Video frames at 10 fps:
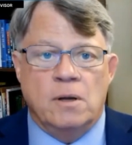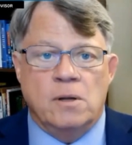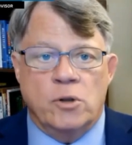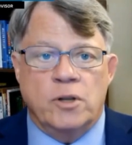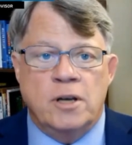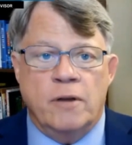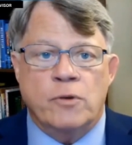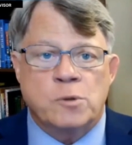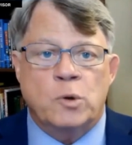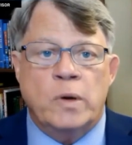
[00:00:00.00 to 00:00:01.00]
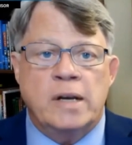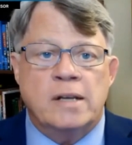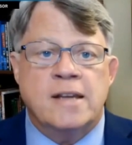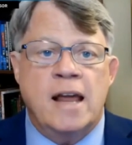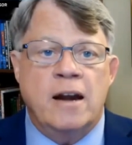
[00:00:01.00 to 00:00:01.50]
so the difference between a
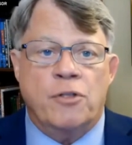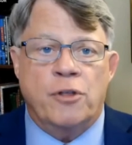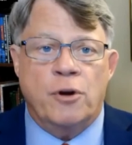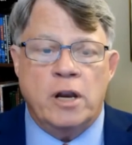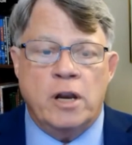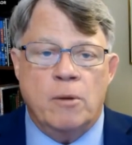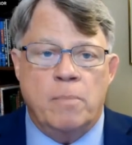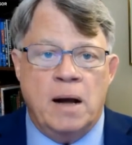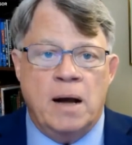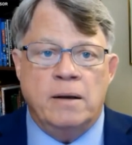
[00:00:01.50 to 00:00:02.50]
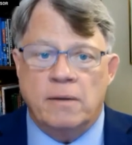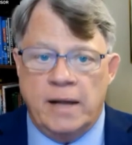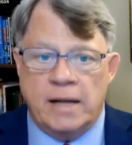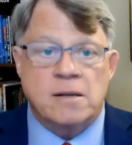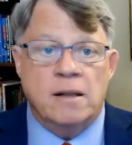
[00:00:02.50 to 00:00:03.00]
10 and a 30-year bond,
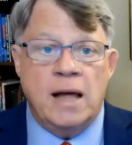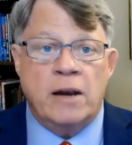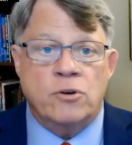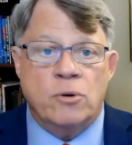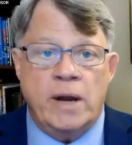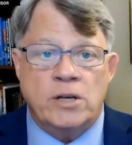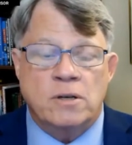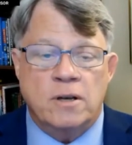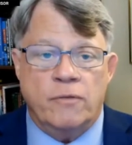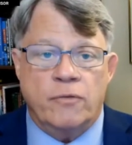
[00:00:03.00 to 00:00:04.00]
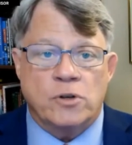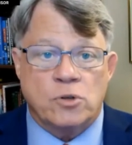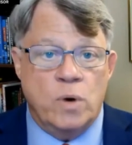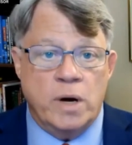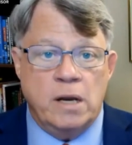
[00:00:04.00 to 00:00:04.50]
that's a lot of duration difference,
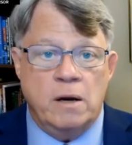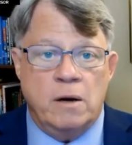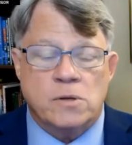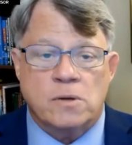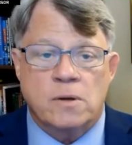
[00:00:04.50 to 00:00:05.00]
20 years.